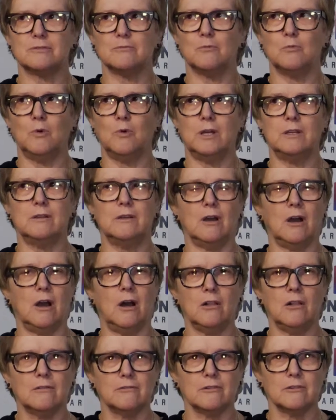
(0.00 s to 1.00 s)
what
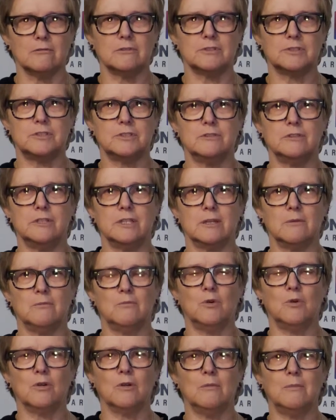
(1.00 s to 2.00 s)
Oliver was doing and
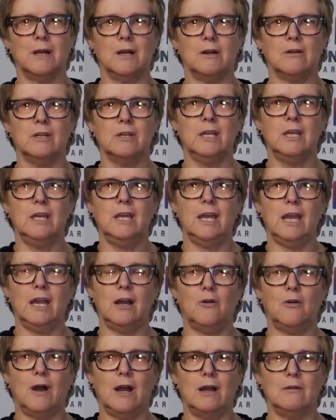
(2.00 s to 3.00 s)
more about
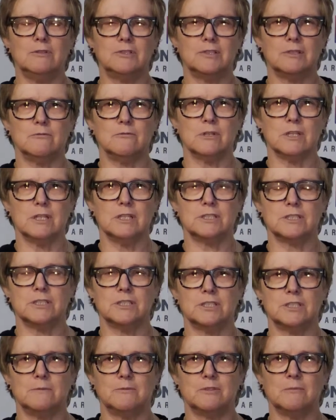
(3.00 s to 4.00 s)
how I was in
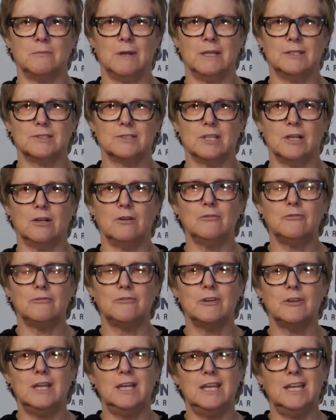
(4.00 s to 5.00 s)
relationship to
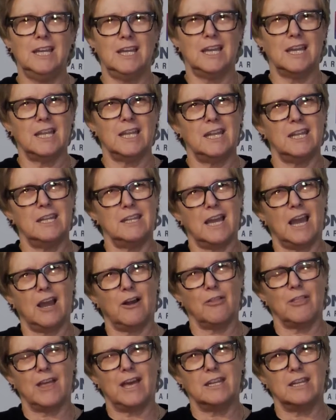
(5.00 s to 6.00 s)
myself. And then
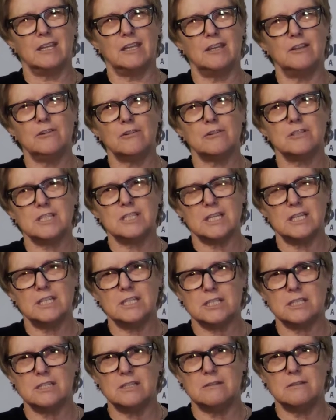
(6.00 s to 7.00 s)
how that inner
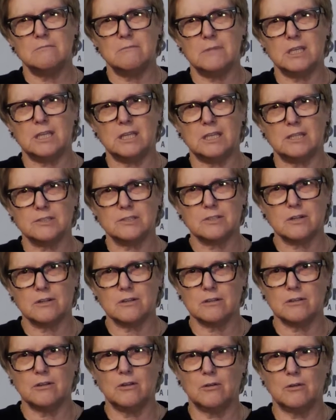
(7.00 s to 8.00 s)
tension in me
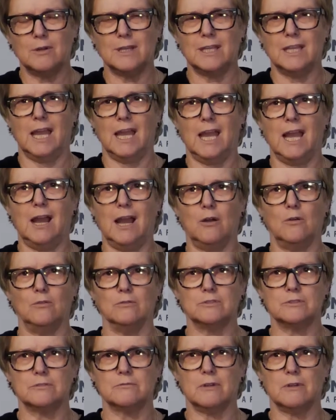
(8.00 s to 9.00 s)
started going
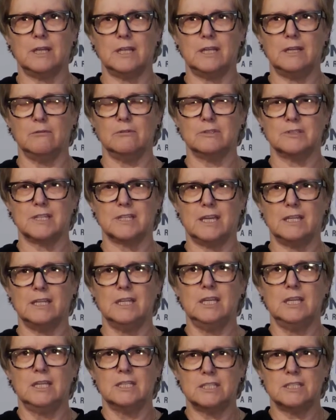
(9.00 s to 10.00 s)
out, right? It was that
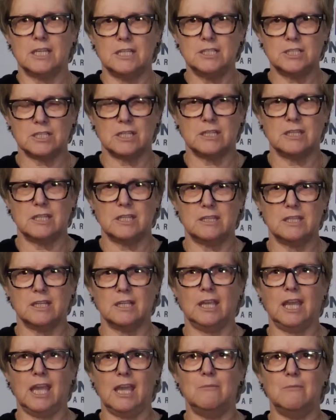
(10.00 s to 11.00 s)
tension that
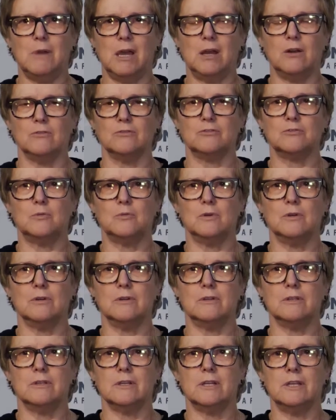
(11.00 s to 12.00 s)
then came out
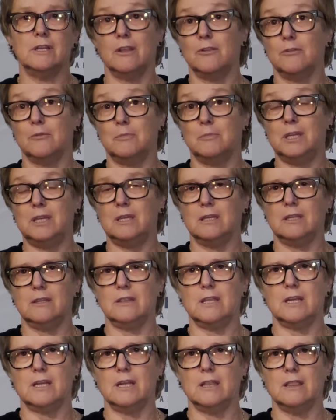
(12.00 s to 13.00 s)
toward another being
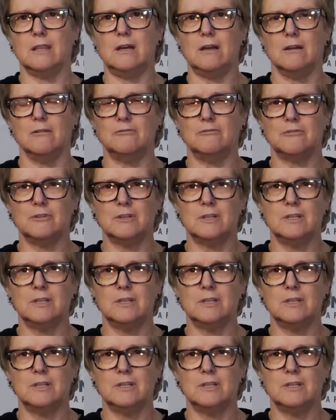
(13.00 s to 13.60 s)
that I love.